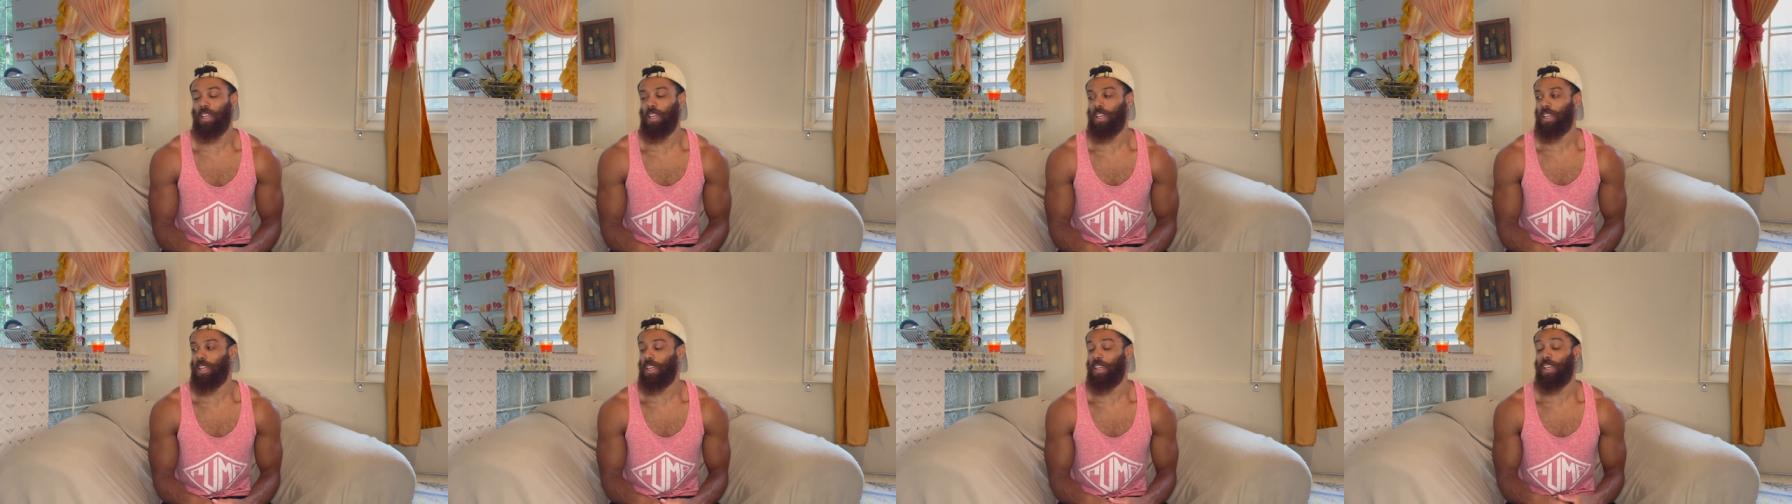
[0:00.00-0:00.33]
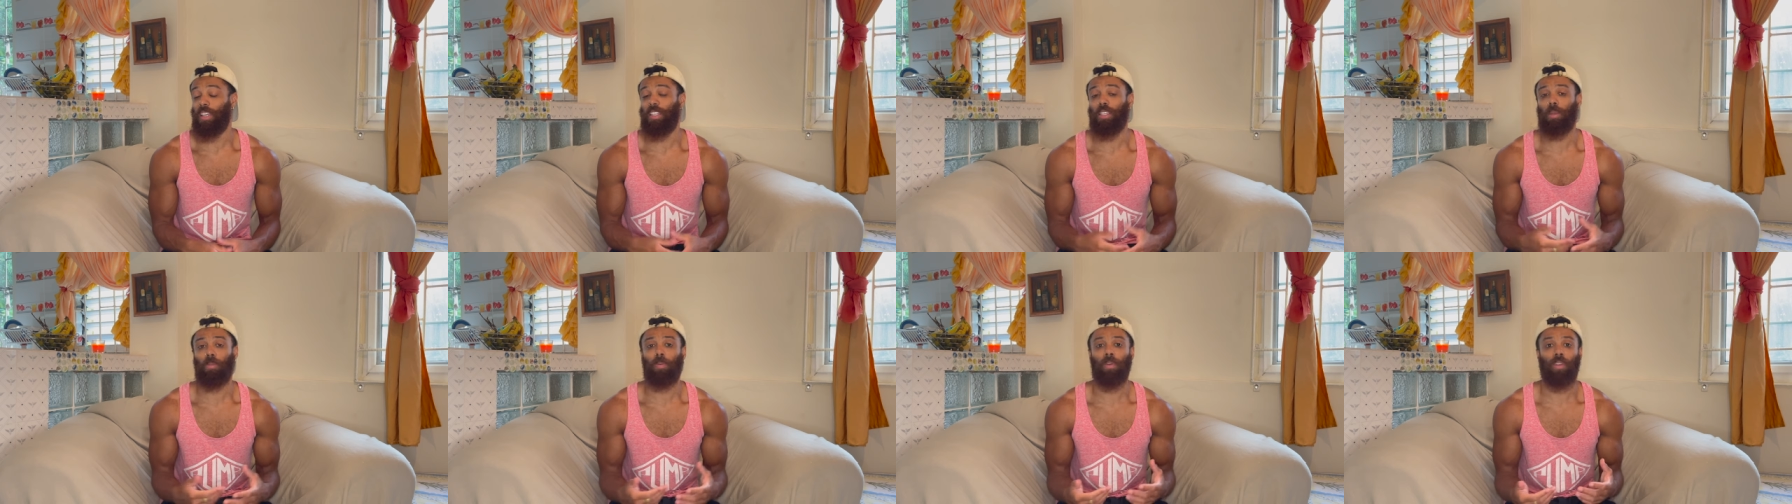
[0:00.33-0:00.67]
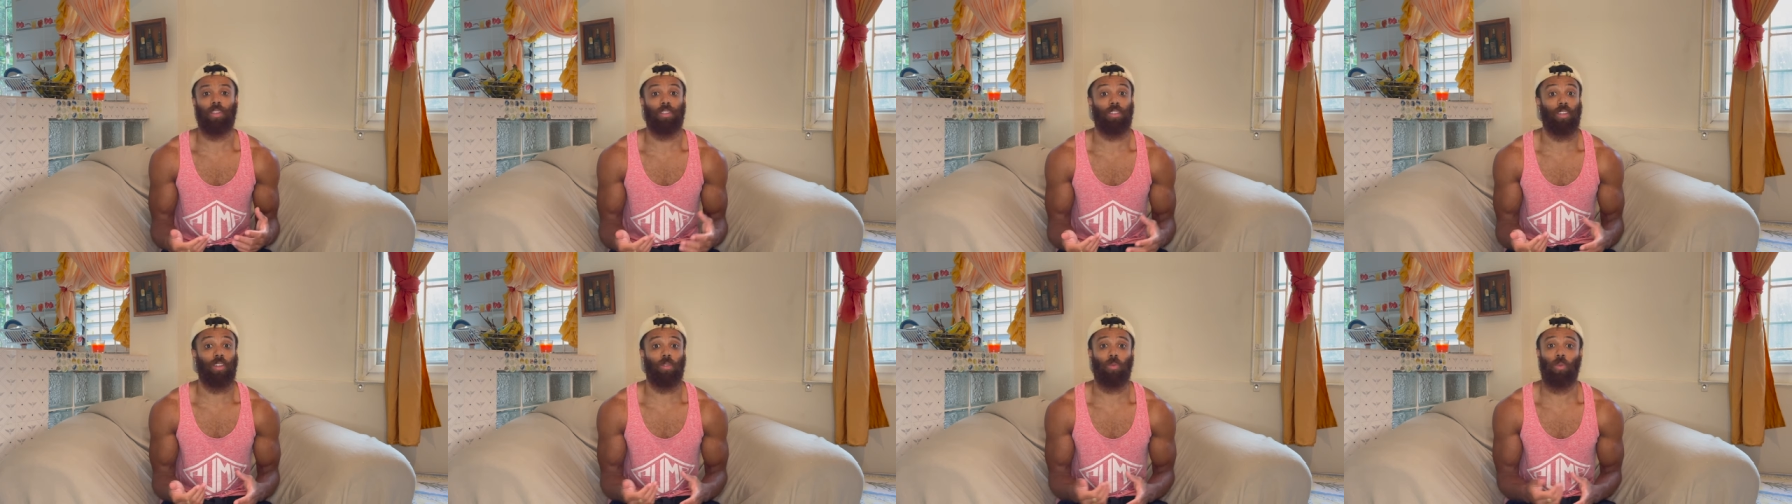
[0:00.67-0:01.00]
it
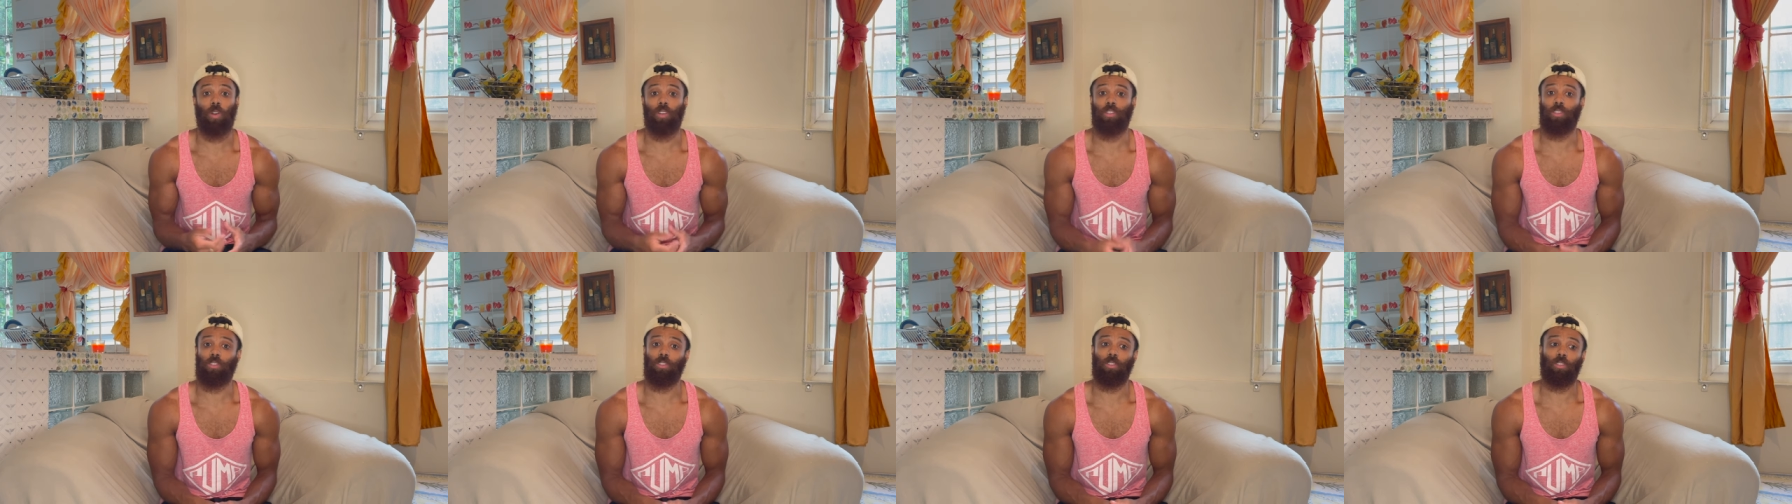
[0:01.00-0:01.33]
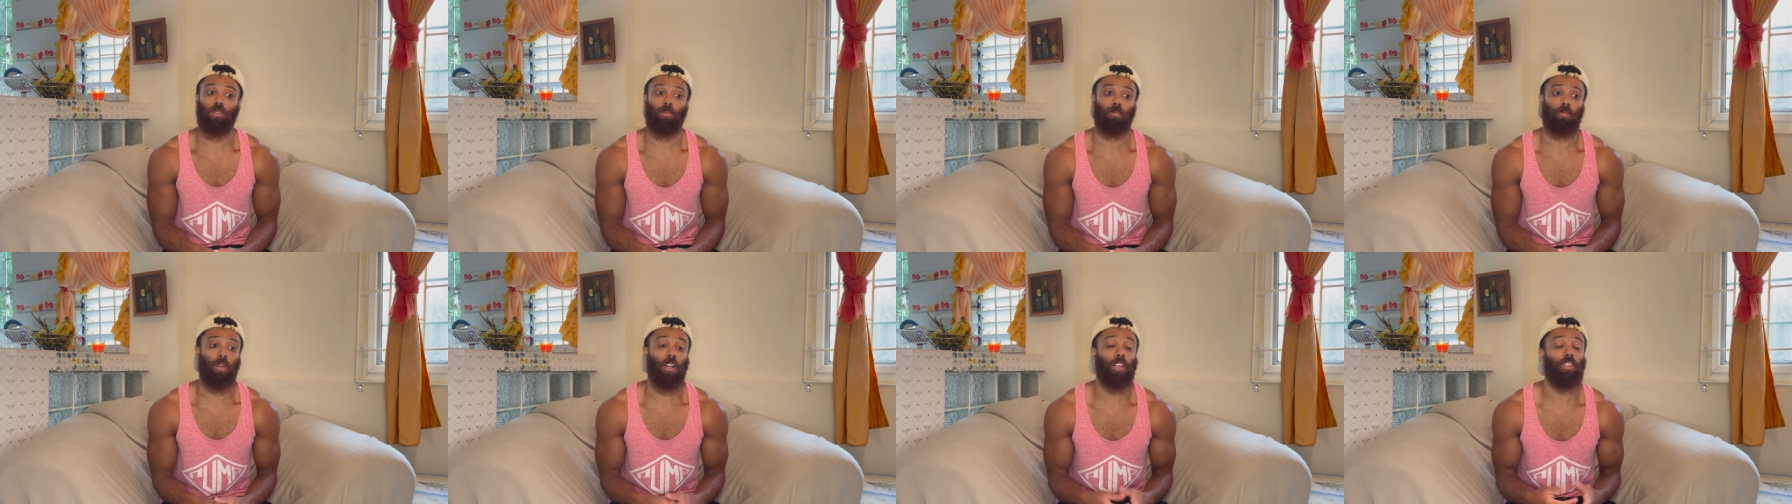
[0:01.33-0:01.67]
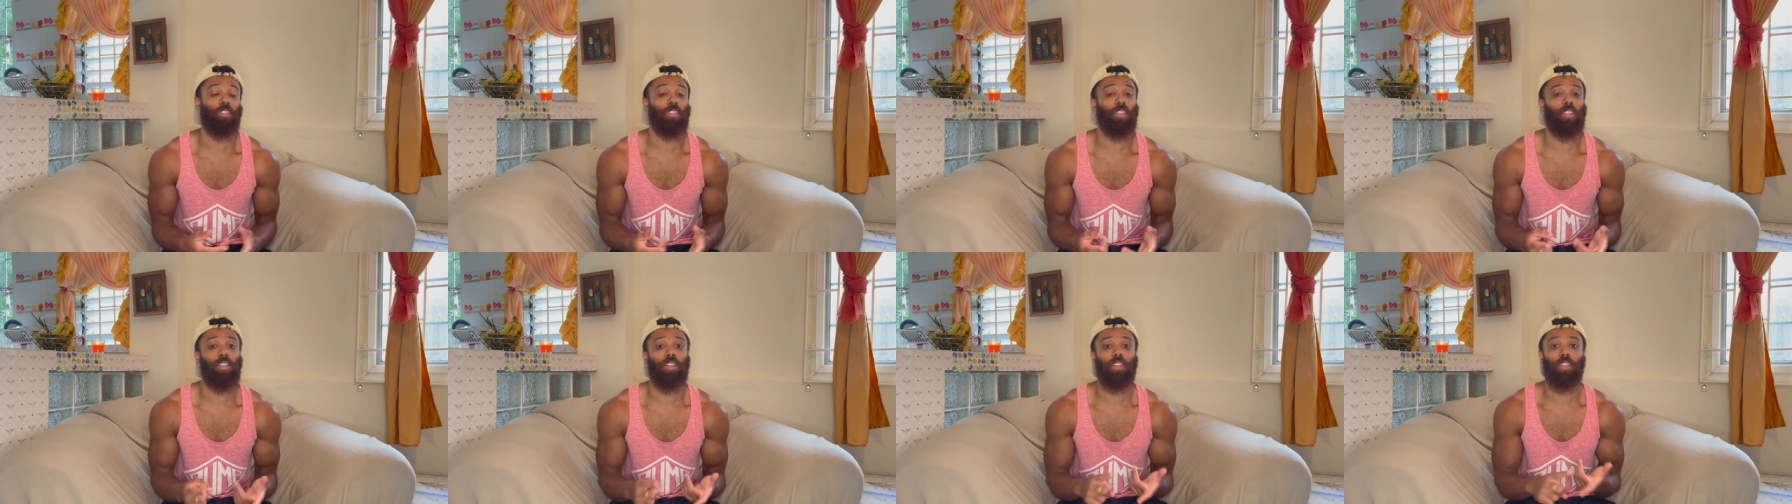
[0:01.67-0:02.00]
depends on what your
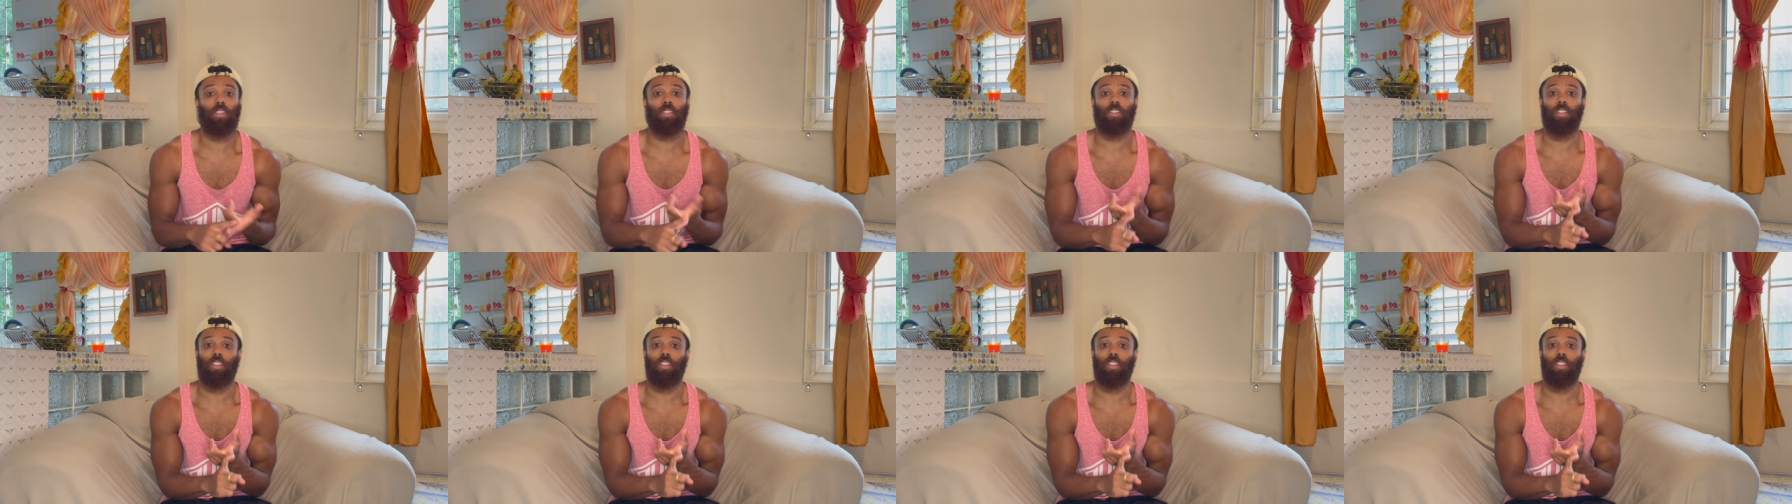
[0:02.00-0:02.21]
budget is,